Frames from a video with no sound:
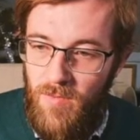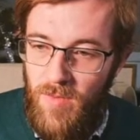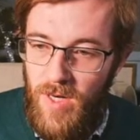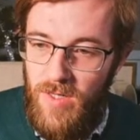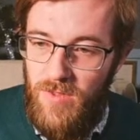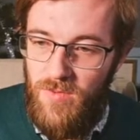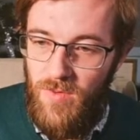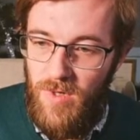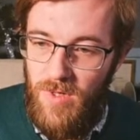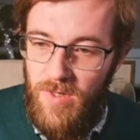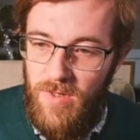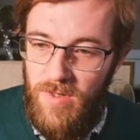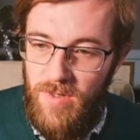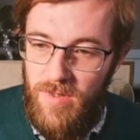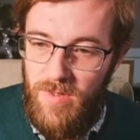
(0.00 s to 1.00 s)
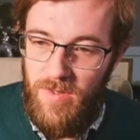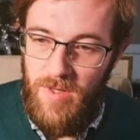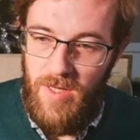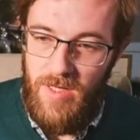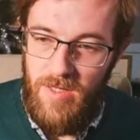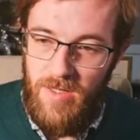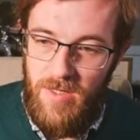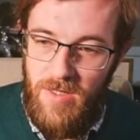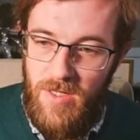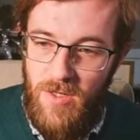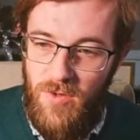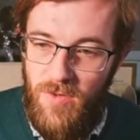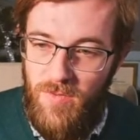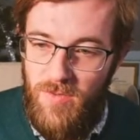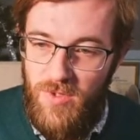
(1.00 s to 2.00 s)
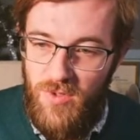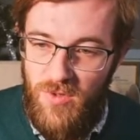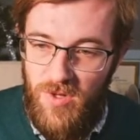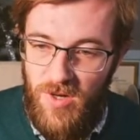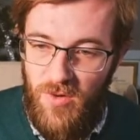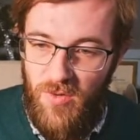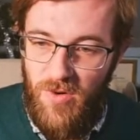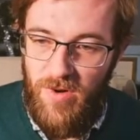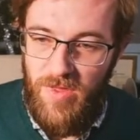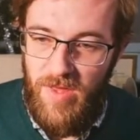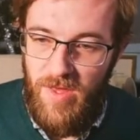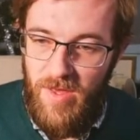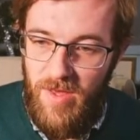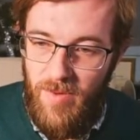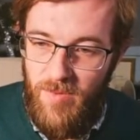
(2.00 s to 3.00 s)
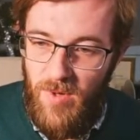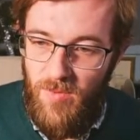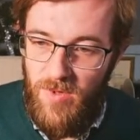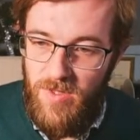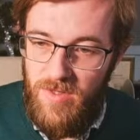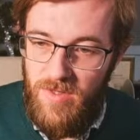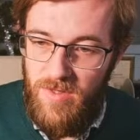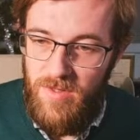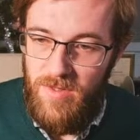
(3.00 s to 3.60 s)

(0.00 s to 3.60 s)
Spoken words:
-1, then continue. We should ignore the empty ones.